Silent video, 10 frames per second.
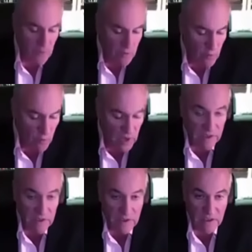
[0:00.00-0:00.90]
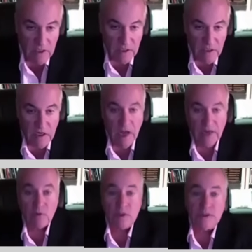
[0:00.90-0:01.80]
when
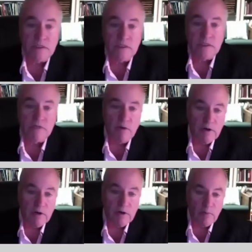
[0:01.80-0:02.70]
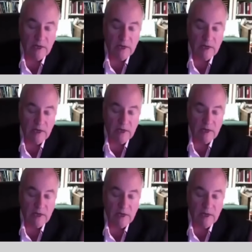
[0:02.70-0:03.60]
Congress, the Voting Rights Act
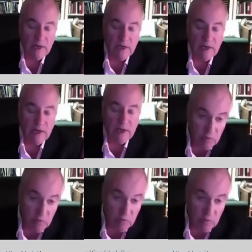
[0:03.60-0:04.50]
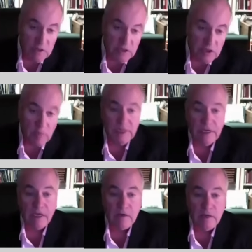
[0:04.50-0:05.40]
that was at issue in Shelby
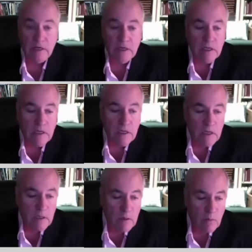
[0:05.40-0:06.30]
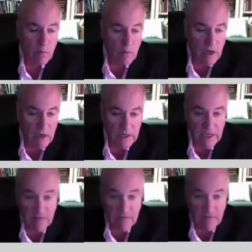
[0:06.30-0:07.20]
County
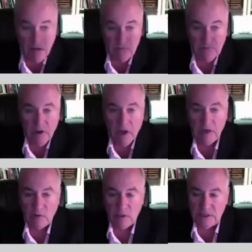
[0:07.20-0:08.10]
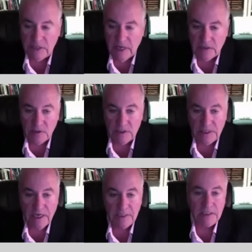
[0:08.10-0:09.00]
involved Congress
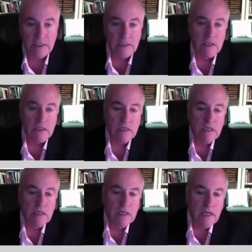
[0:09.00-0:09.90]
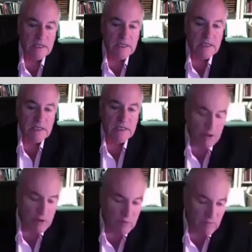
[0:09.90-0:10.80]
exercising its power
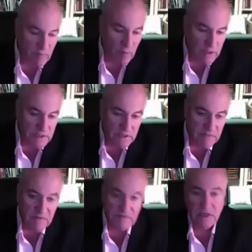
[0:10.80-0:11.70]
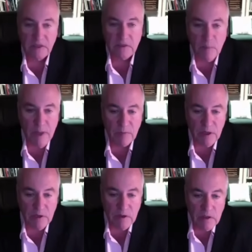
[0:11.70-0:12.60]
to enforce the 15th
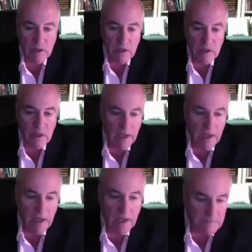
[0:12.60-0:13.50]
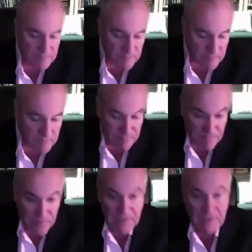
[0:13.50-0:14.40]
Amendment. And
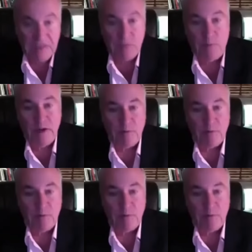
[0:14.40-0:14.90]
the Supreme